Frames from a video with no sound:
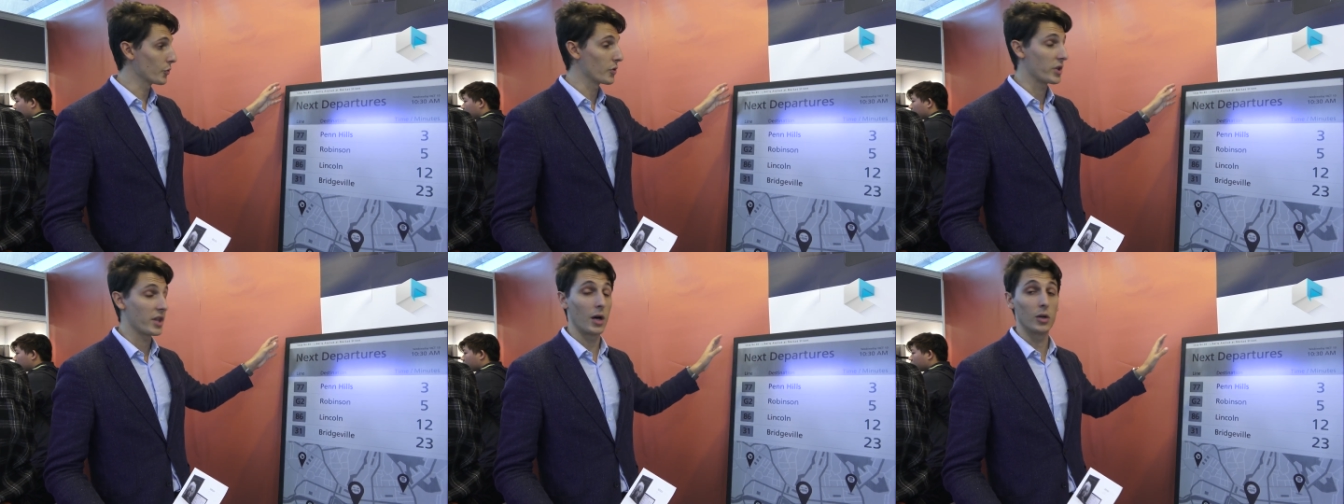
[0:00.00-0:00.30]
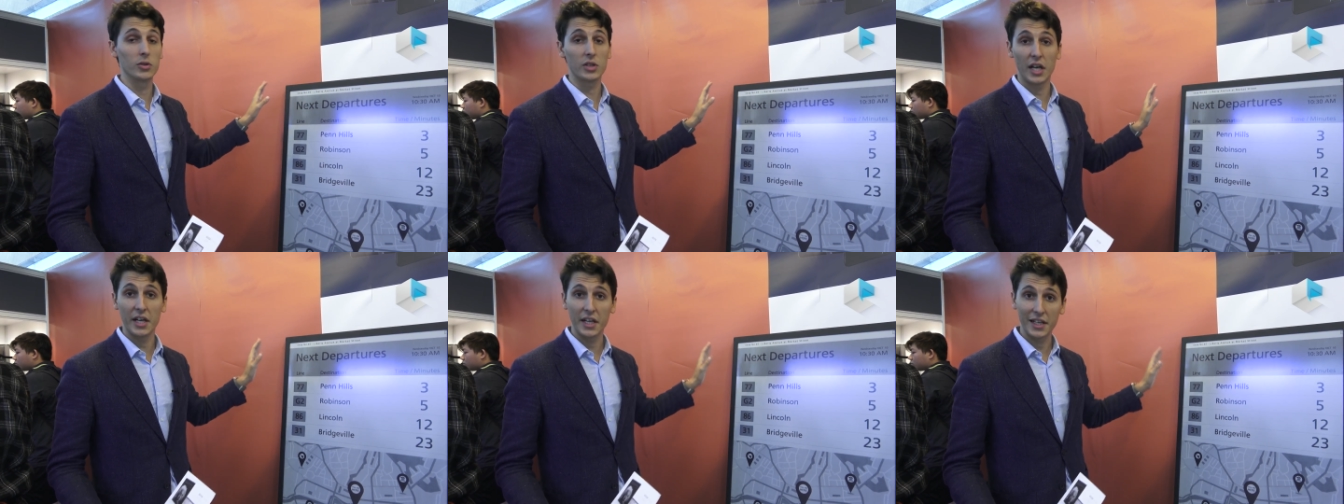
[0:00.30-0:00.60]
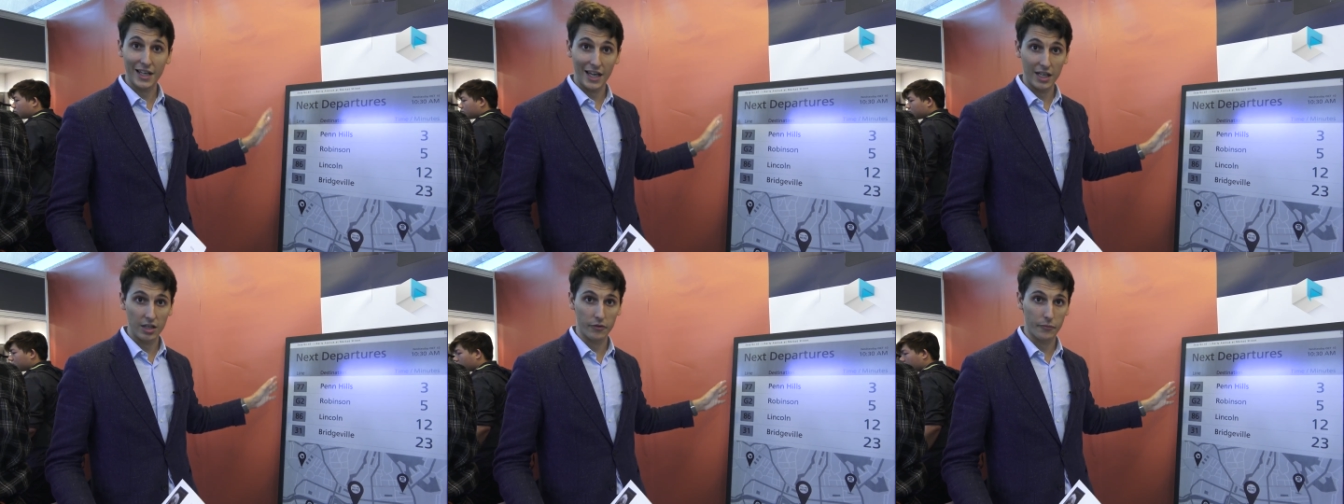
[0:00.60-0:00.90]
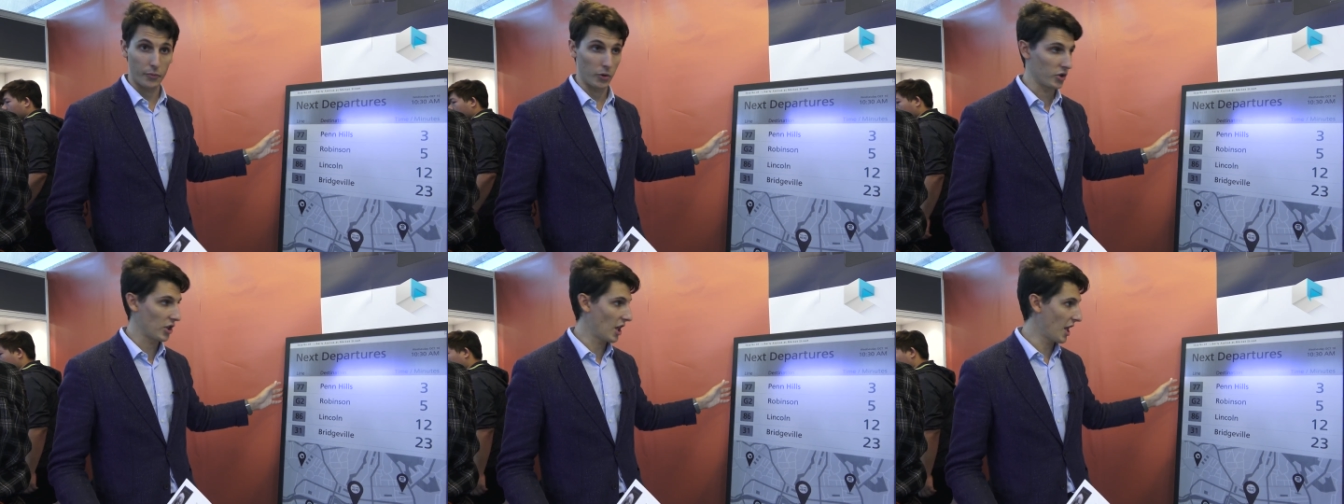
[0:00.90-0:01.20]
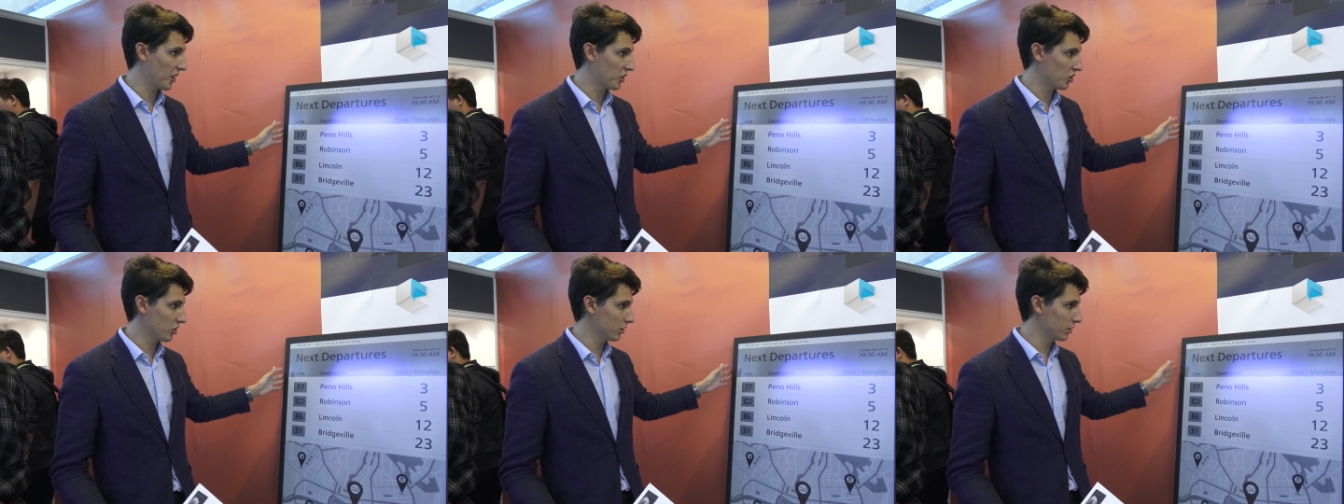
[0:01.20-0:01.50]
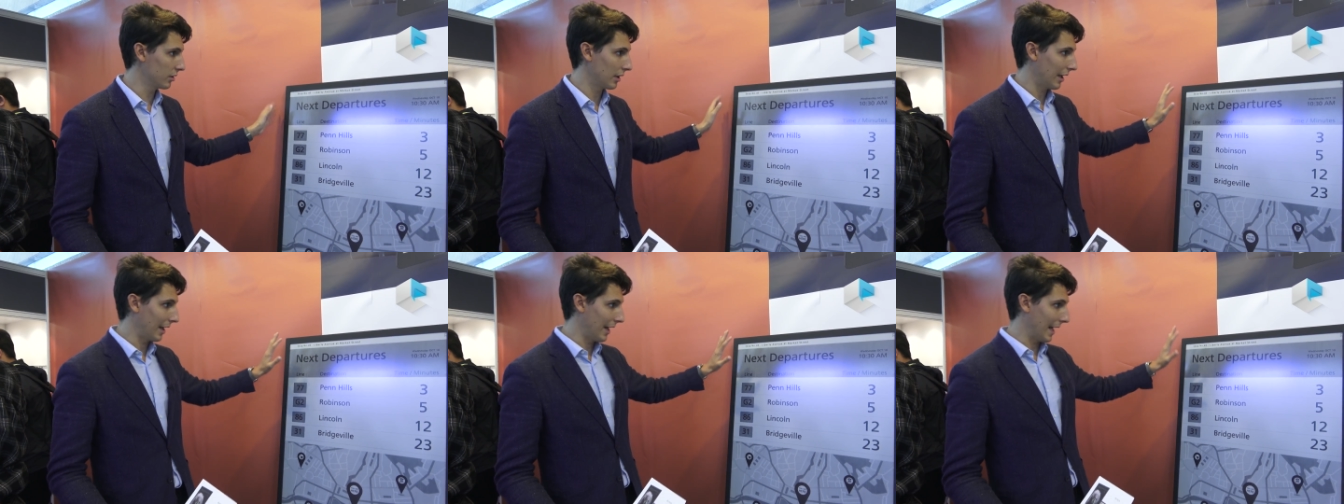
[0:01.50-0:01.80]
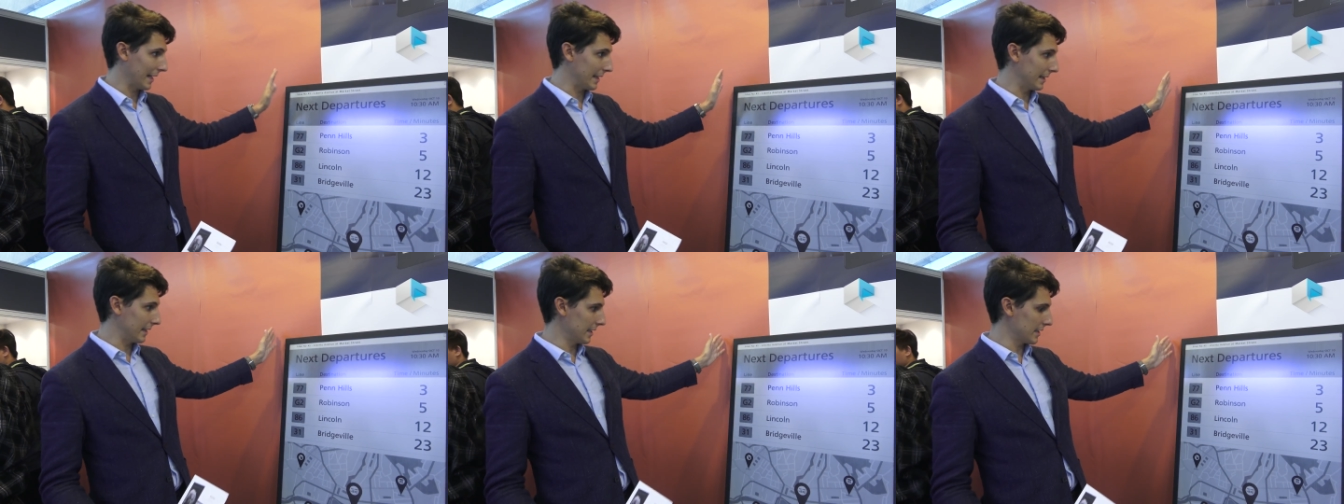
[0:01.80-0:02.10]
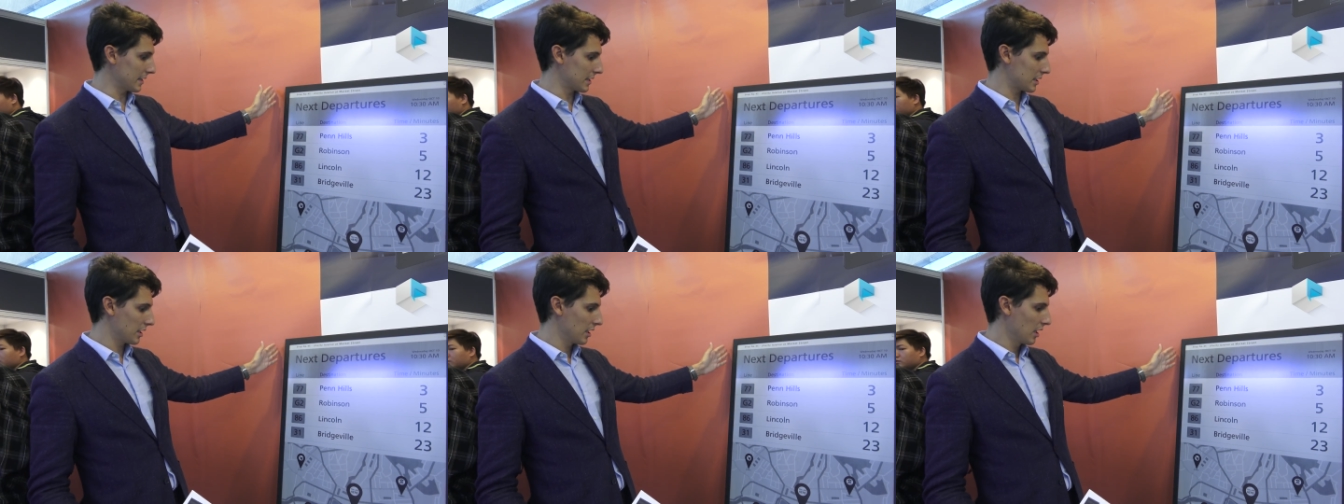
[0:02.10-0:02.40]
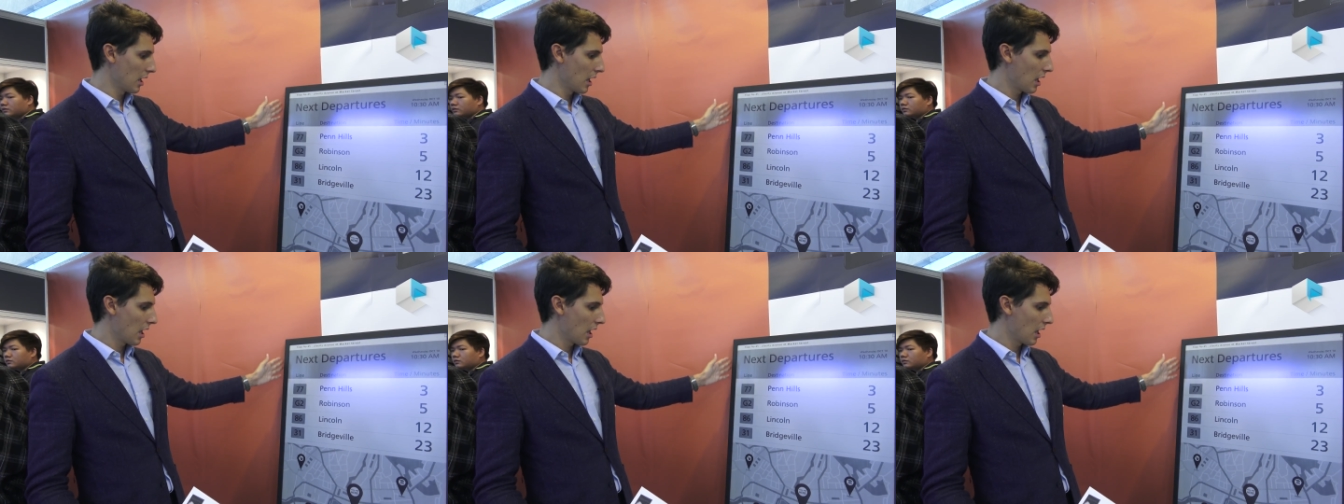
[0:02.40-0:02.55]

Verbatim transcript: without any kind of protection like this.